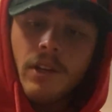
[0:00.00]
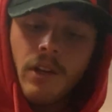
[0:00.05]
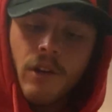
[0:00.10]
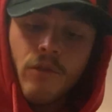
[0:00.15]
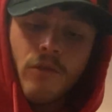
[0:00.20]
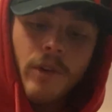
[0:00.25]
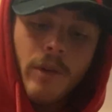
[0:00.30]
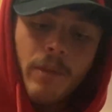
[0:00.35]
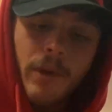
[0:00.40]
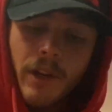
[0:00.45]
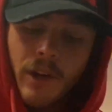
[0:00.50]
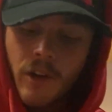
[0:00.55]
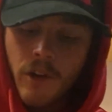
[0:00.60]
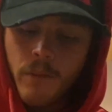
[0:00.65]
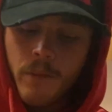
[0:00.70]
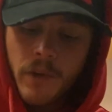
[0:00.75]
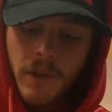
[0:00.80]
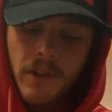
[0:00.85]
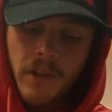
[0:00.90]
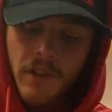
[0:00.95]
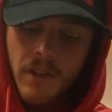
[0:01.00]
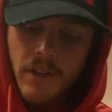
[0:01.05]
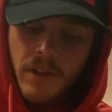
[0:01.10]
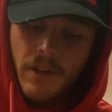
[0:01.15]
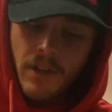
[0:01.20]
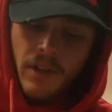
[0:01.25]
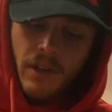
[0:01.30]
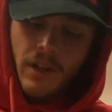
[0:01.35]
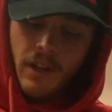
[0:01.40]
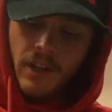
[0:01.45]
I'll rip that open.
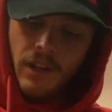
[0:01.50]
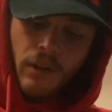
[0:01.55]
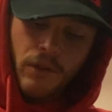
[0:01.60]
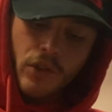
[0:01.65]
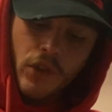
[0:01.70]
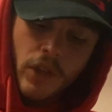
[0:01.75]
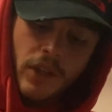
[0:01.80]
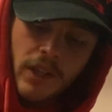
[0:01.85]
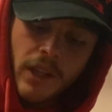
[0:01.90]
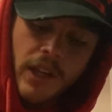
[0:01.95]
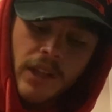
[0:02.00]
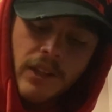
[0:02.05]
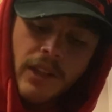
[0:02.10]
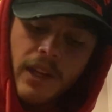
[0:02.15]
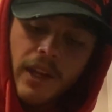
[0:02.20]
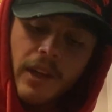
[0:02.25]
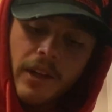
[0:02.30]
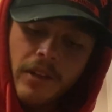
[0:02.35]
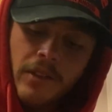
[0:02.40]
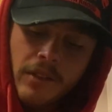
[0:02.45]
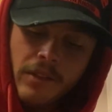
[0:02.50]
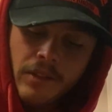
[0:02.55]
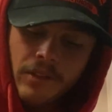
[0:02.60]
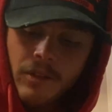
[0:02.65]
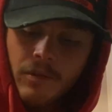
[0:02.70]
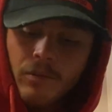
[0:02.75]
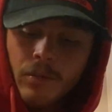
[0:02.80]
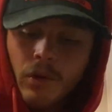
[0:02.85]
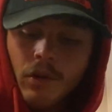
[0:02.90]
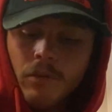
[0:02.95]
I'll chuck that in there.
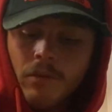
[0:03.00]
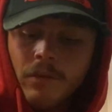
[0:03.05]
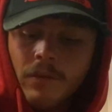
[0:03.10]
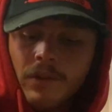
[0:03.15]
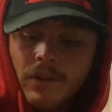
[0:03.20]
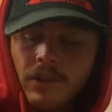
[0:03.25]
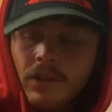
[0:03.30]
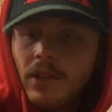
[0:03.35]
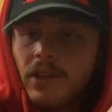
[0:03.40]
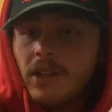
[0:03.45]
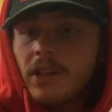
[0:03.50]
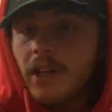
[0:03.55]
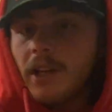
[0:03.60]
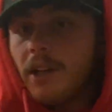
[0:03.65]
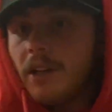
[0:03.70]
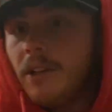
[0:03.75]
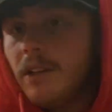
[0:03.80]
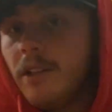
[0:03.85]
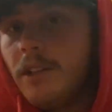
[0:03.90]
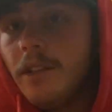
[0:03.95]
Boom, like that.